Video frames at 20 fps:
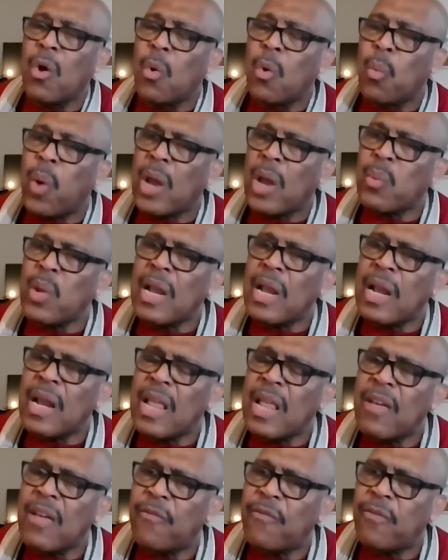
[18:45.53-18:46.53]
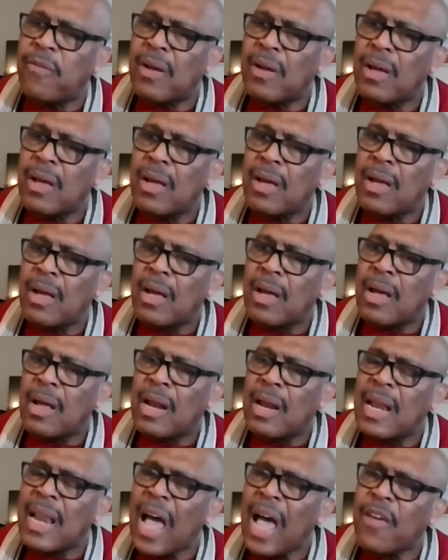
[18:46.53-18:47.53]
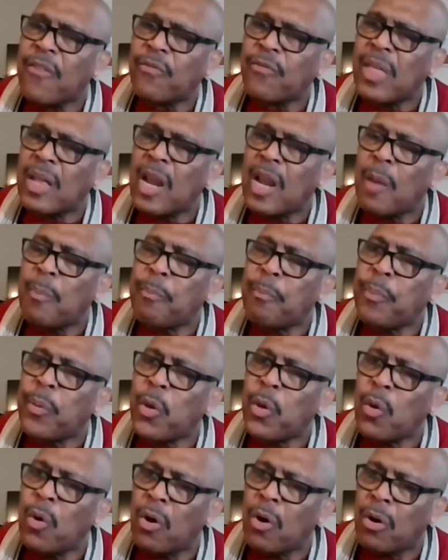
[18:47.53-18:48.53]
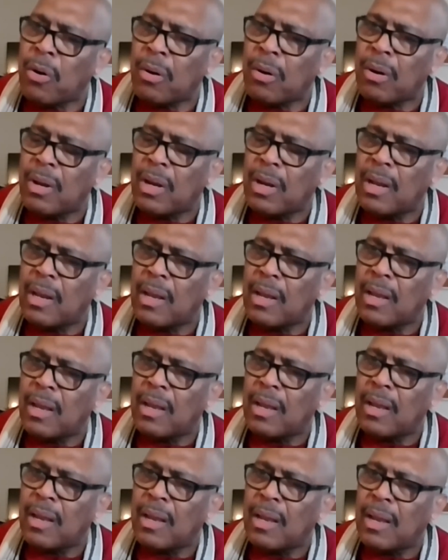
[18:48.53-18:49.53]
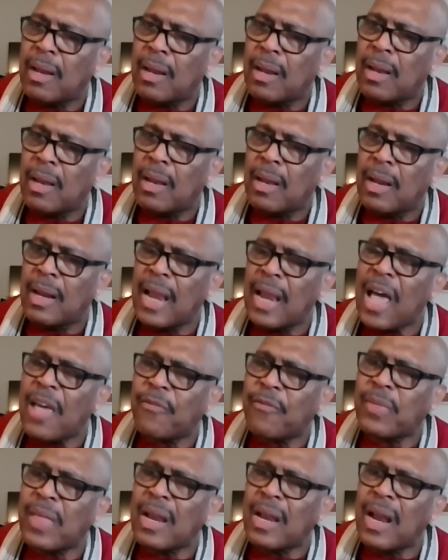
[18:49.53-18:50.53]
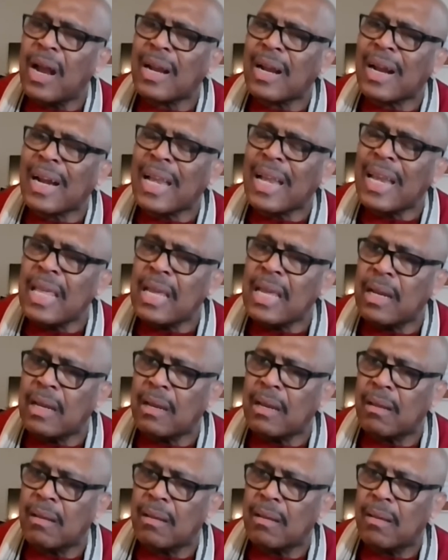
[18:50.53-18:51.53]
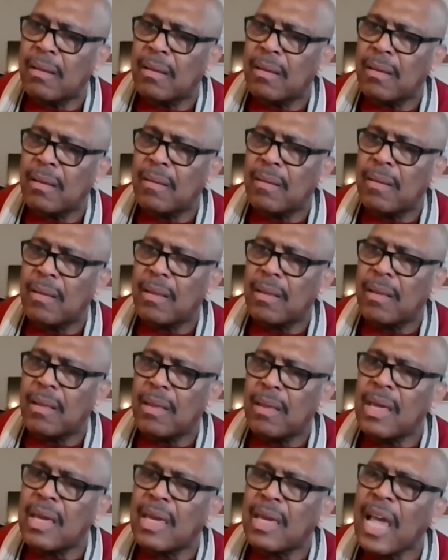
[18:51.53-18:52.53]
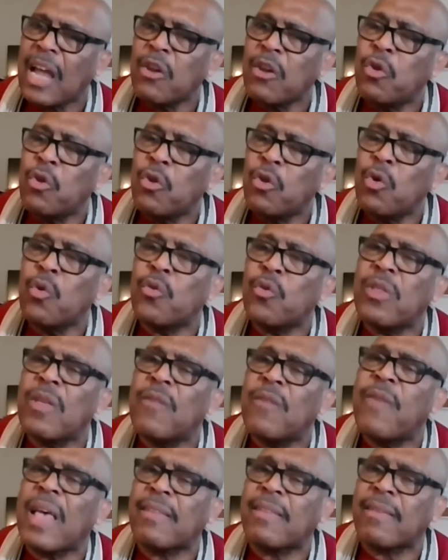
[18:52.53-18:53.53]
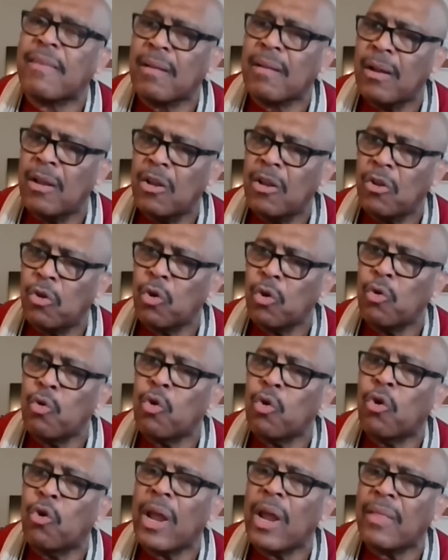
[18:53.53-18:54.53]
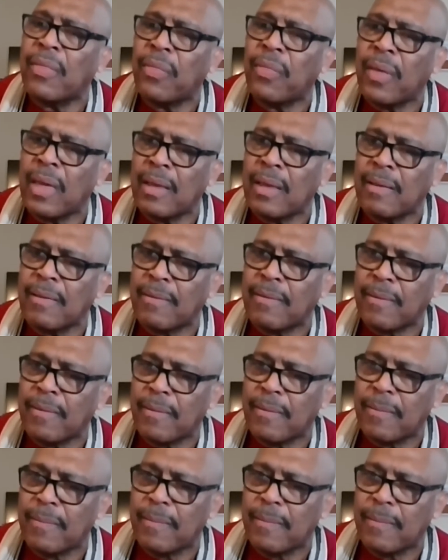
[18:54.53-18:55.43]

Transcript: When we live life that are pure, life that are clean, he can use the vessel to do great things.